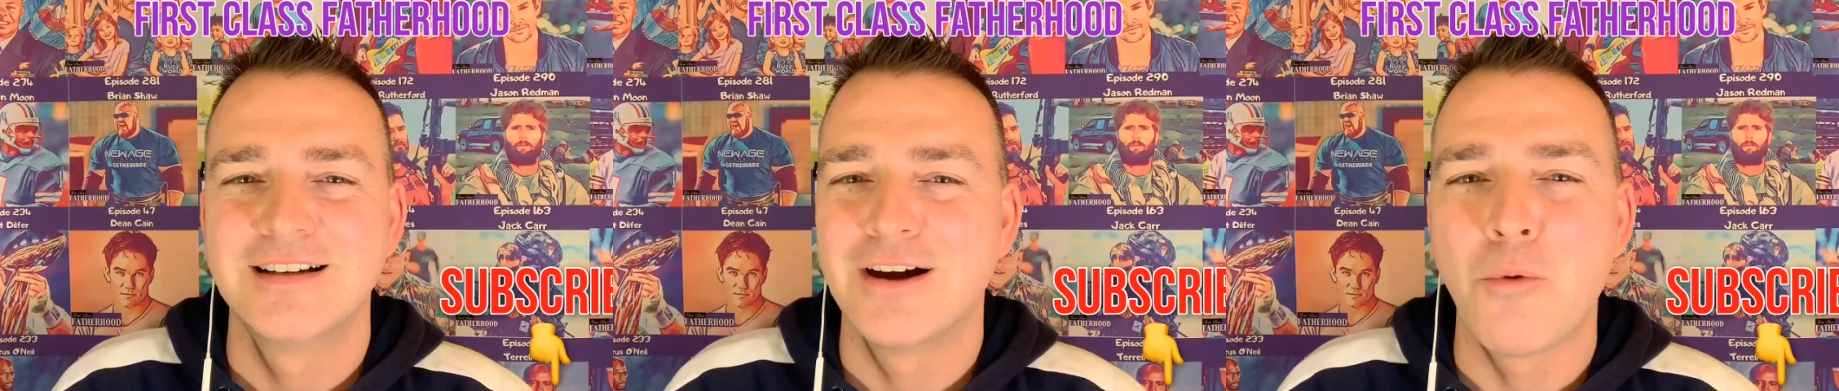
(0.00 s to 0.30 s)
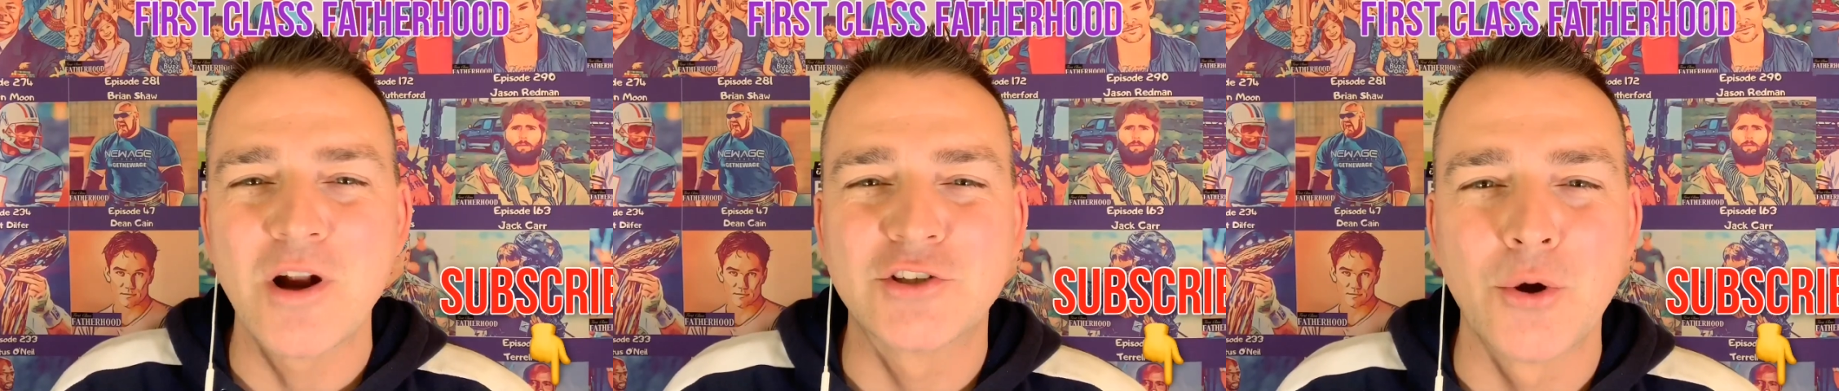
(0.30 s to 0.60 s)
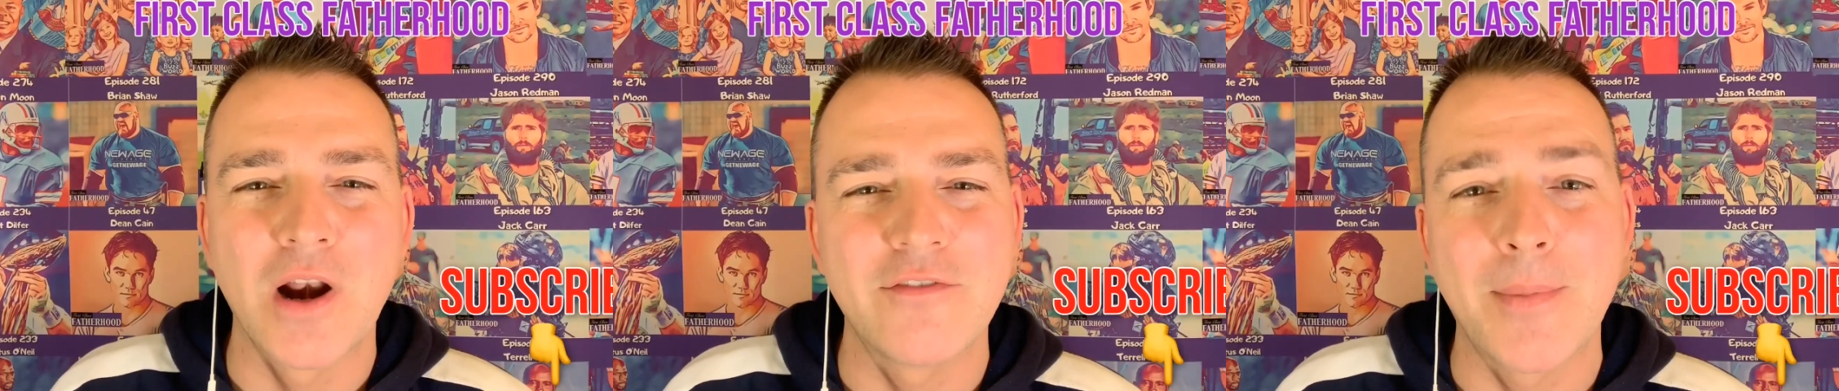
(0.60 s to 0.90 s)
Speaker 1: What's
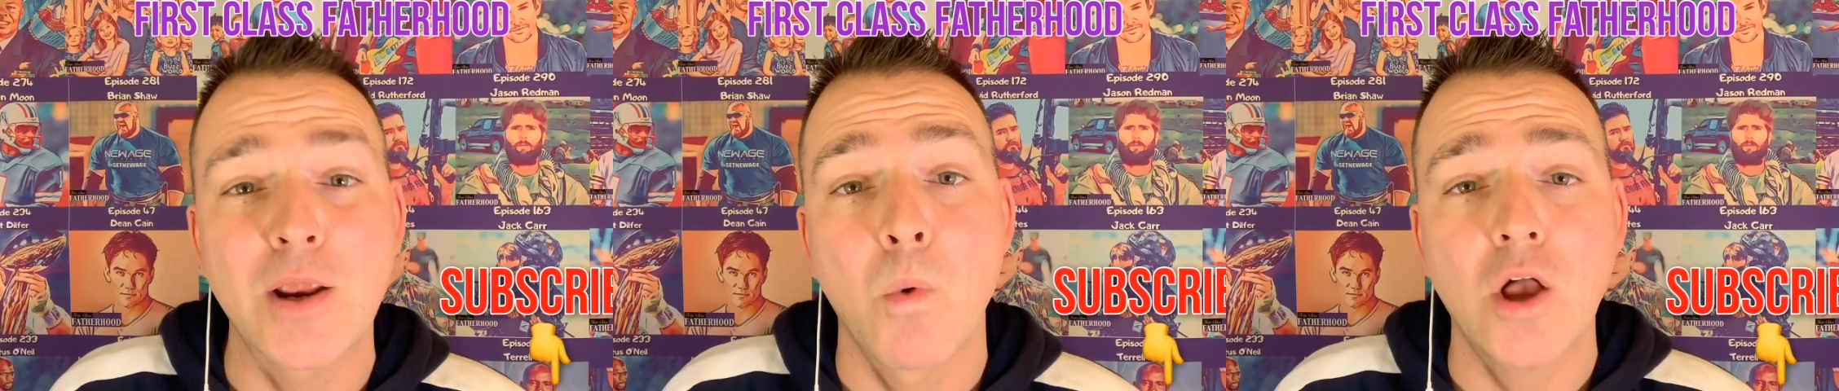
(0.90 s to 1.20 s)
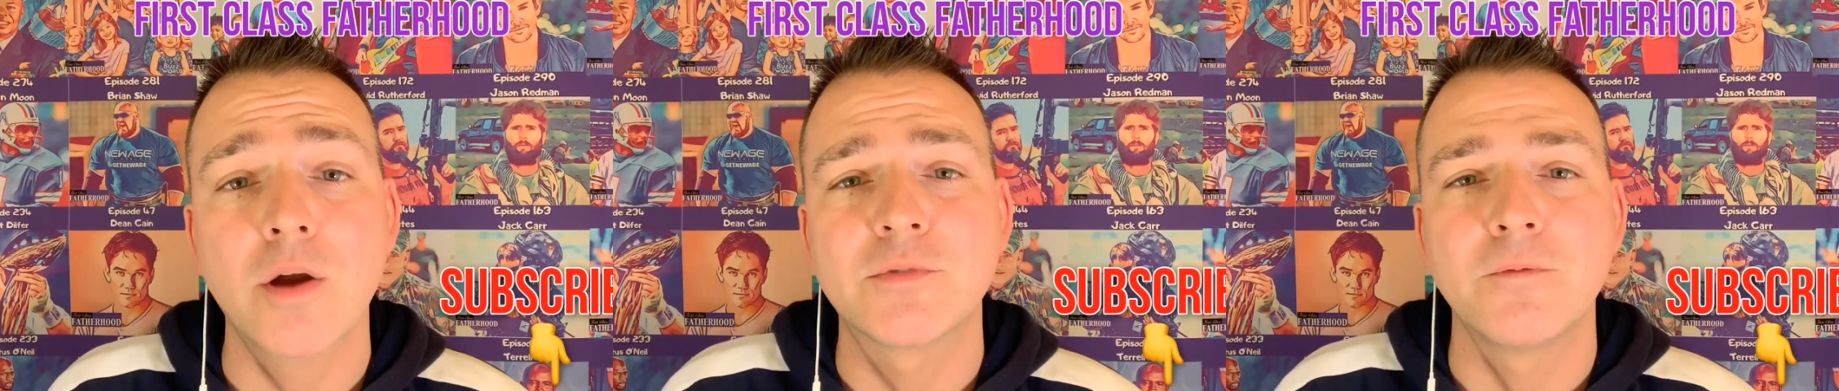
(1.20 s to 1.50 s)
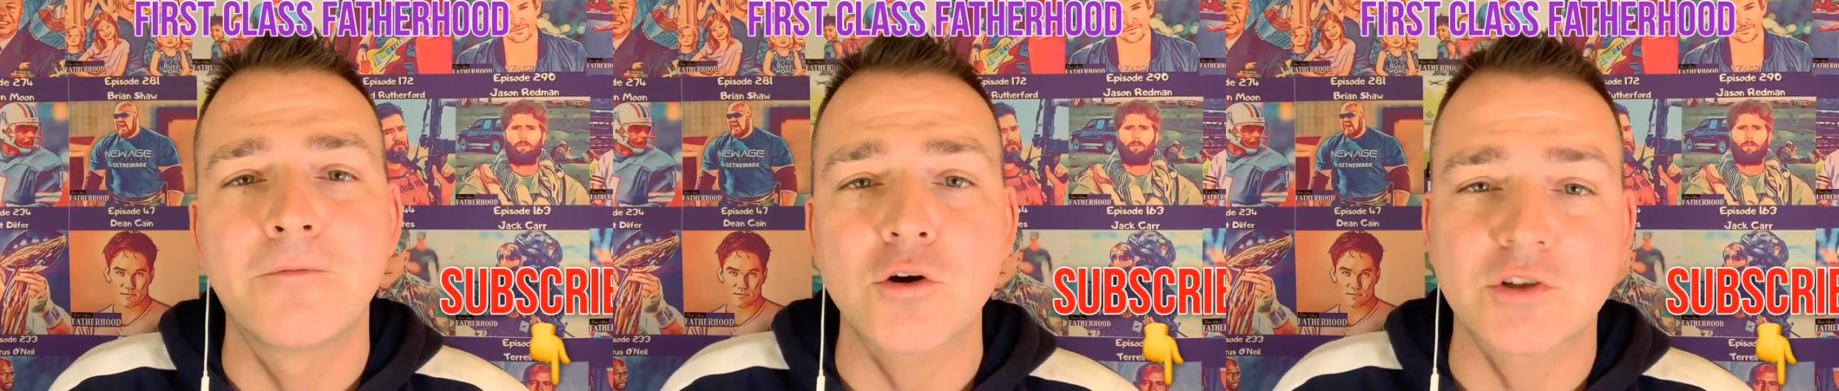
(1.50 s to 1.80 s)
doing, everybody? Welcome to
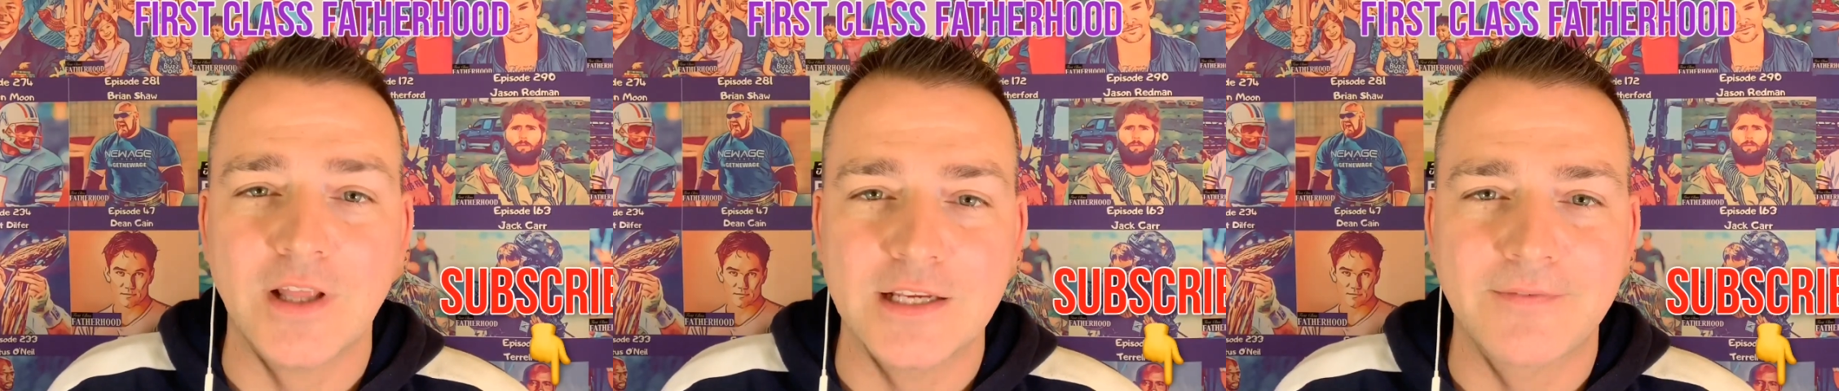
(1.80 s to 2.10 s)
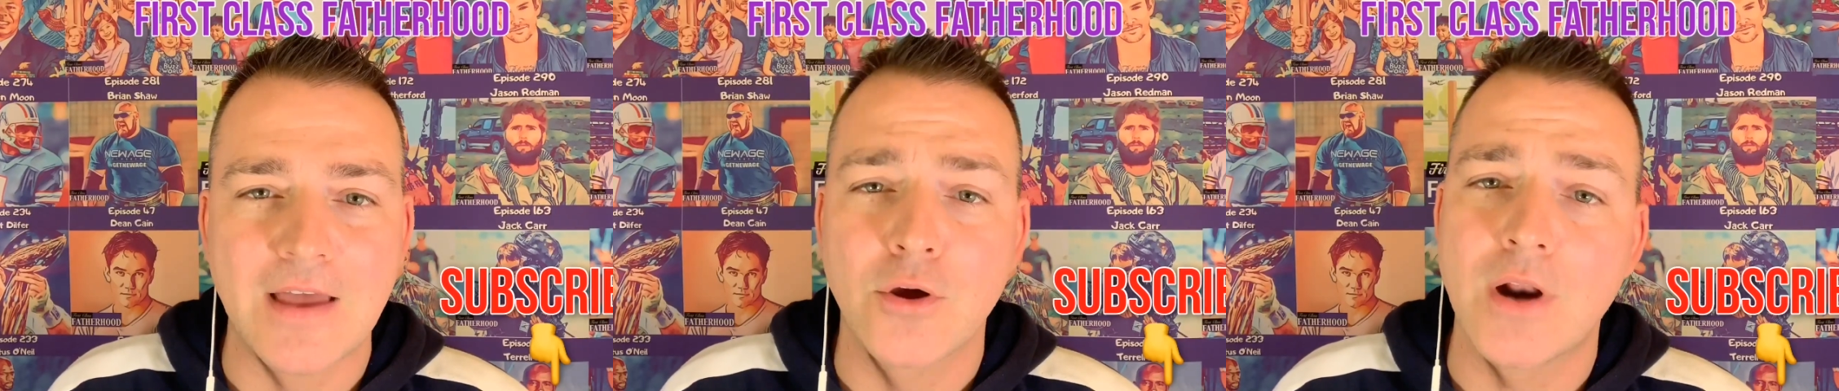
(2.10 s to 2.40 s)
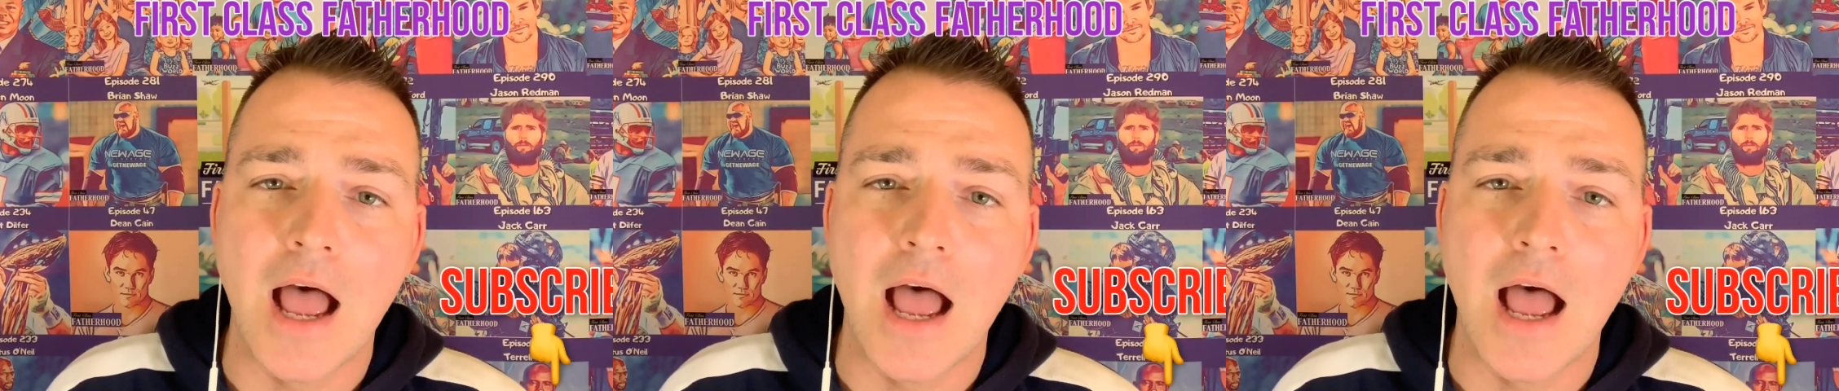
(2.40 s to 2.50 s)
First Class Fatherhood.